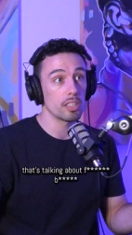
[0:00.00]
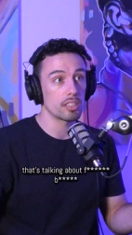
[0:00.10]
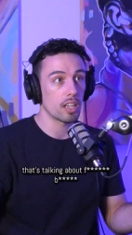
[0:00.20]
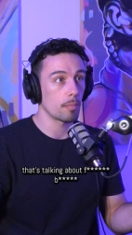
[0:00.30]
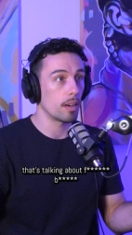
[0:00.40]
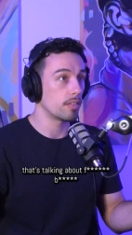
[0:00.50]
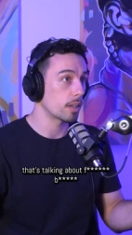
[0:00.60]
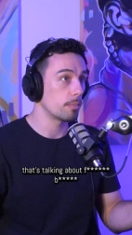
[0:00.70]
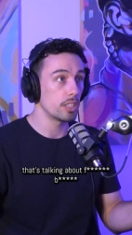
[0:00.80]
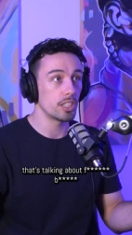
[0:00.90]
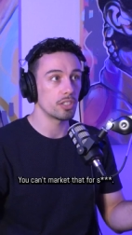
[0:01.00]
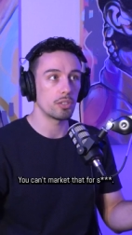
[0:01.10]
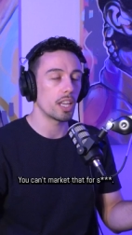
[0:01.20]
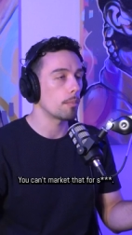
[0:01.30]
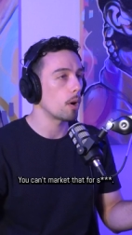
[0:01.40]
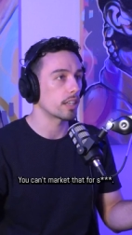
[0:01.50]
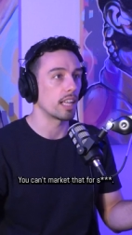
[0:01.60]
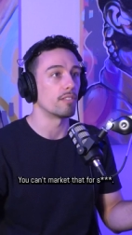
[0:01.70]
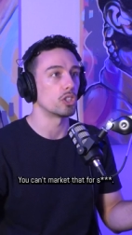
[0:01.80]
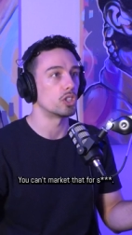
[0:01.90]
that's talking about you can't market
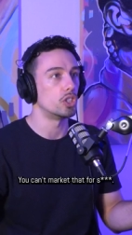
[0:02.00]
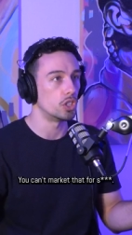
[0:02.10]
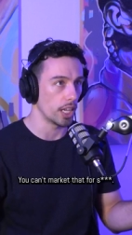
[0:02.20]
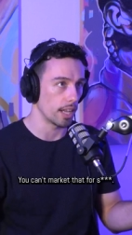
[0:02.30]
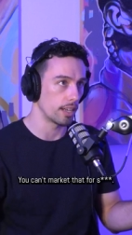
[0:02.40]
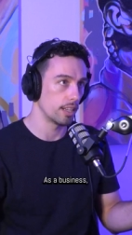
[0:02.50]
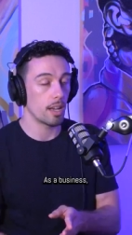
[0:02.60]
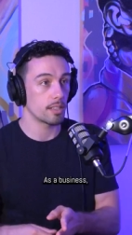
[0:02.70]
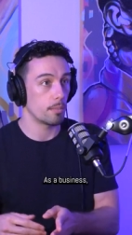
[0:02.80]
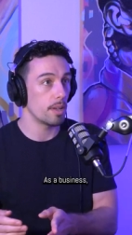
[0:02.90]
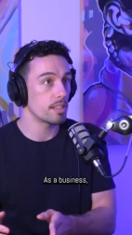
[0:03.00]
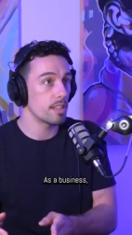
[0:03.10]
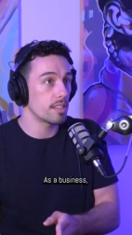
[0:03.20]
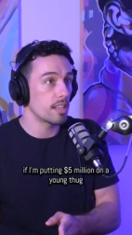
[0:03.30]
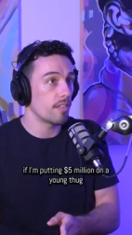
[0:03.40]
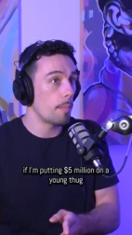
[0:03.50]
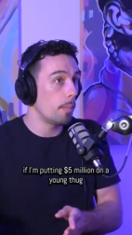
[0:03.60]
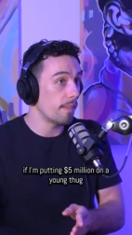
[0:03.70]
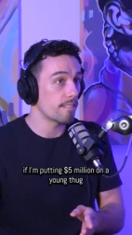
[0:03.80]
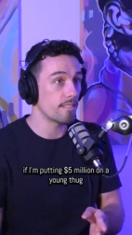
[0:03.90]
that for shit. As a business, if I'm
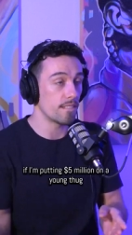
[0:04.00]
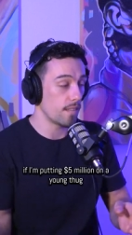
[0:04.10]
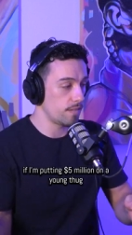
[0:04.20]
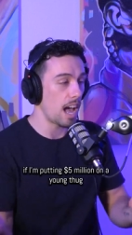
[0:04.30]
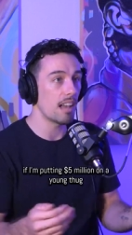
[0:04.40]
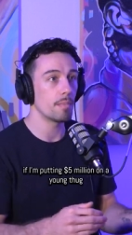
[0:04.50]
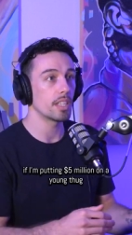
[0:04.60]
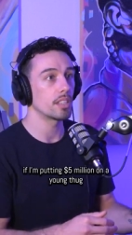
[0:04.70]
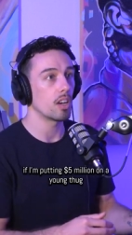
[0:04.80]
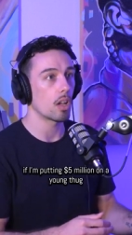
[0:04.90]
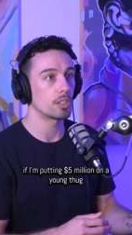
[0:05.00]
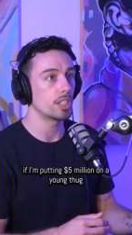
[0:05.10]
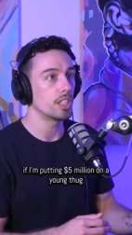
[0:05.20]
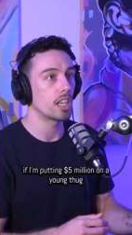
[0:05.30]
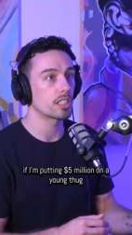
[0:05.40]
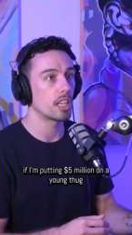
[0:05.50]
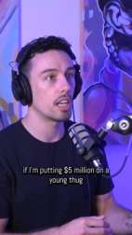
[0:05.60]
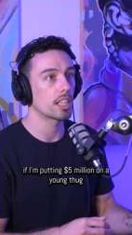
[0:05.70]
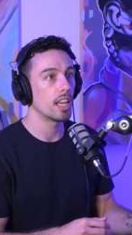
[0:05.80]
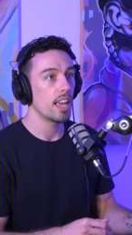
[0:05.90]
putting five million dollars in a young
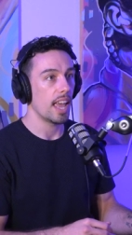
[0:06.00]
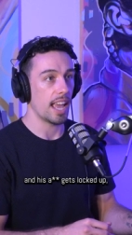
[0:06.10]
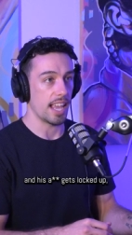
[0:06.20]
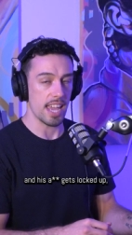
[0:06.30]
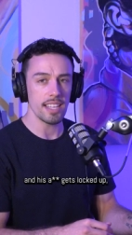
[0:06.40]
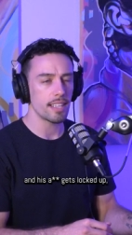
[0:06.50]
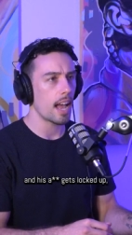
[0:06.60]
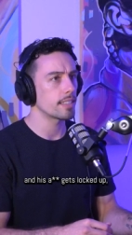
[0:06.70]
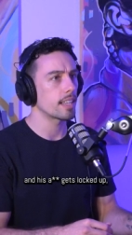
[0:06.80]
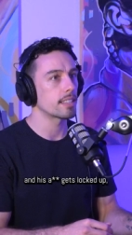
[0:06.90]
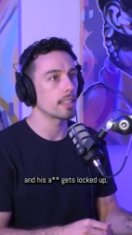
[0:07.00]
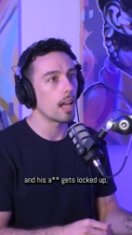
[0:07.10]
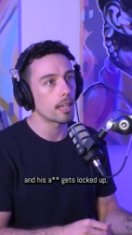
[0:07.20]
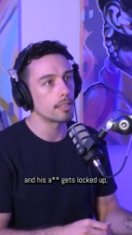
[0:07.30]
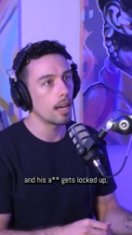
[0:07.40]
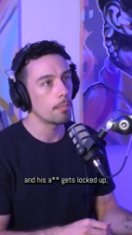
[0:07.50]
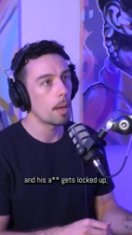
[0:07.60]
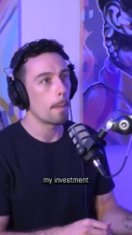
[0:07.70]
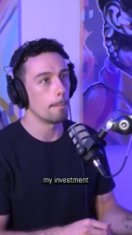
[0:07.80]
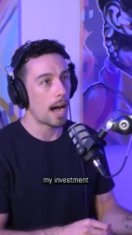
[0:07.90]
thug yeah. and his gets locked up,
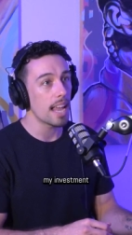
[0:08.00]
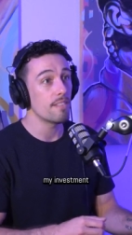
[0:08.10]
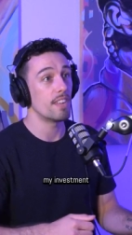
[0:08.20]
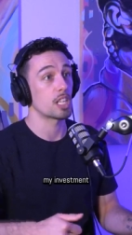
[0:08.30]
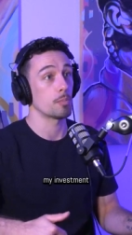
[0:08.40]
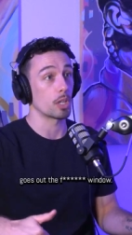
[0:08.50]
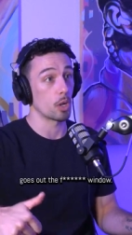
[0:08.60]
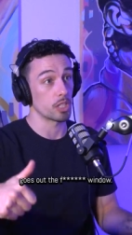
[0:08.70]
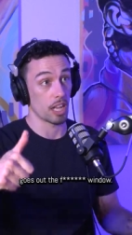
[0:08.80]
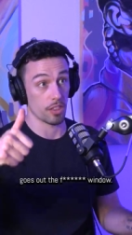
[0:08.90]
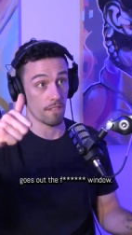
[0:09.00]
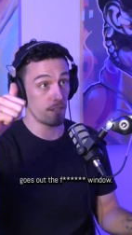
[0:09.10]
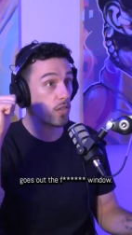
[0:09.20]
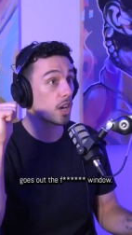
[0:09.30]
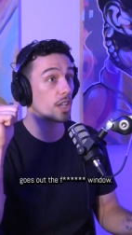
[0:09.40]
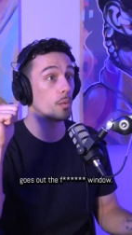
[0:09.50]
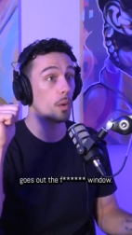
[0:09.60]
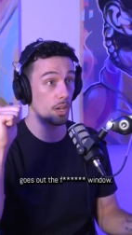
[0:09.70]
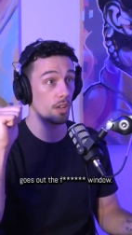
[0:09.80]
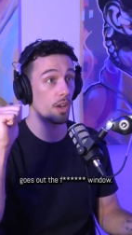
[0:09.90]
my investment goes out the
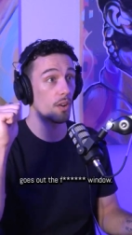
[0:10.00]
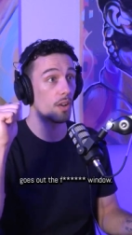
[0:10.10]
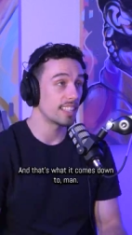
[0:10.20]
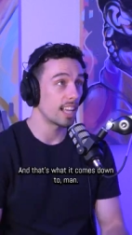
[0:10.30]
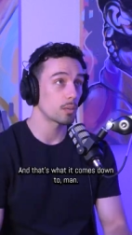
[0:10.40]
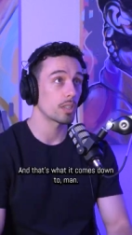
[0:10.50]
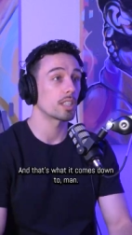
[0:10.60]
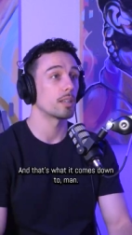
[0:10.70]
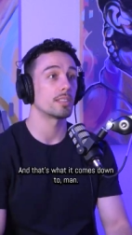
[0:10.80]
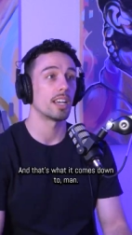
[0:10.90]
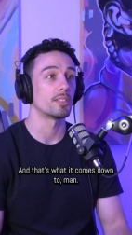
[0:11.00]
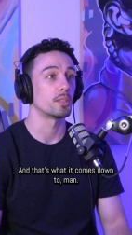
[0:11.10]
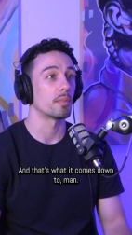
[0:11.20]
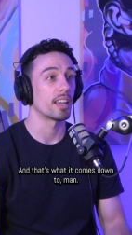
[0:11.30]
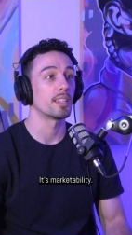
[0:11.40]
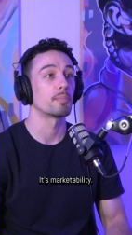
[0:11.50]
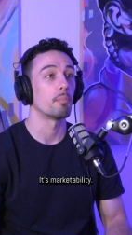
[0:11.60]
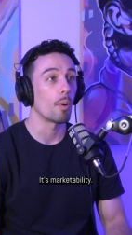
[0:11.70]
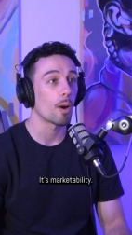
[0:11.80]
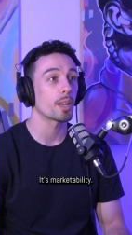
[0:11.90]
window. And that's what it comes down to, man. It's
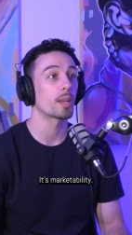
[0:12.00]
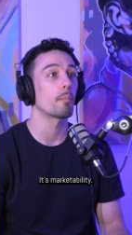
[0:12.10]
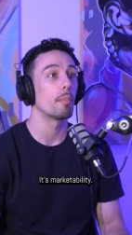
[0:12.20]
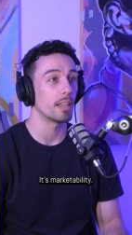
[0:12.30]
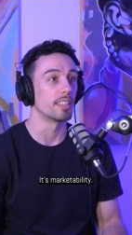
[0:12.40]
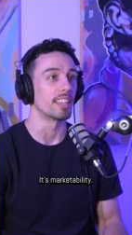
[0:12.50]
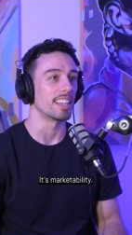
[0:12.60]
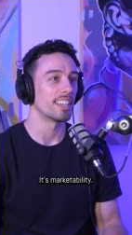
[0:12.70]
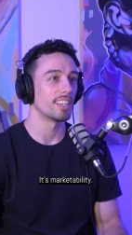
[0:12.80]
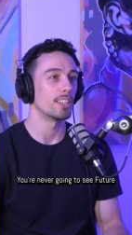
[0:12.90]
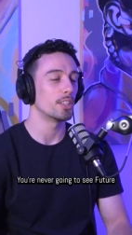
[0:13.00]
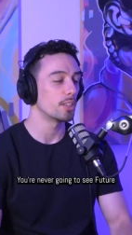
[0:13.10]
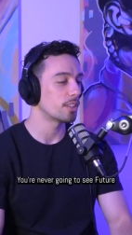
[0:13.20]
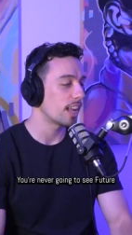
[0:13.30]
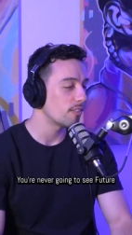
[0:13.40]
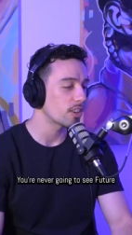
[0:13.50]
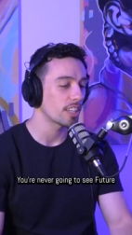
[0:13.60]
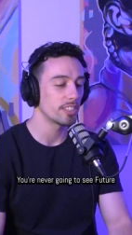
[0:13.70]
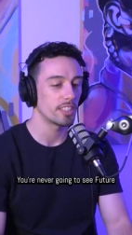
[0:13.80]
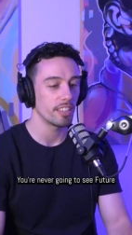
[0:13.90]
marketability. You're never
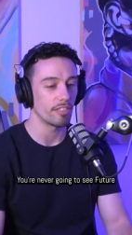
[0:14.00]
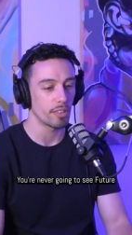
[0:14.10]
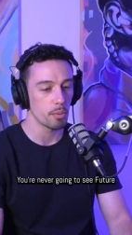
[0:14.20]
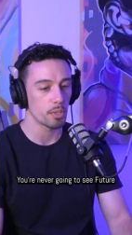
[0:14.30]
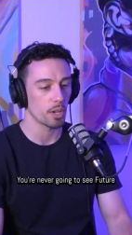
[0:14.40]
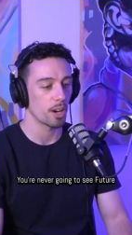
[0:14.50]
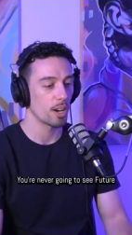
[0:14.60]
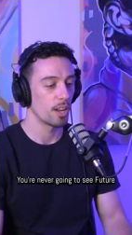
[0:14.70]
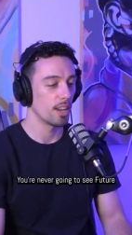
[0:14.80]
gonna see future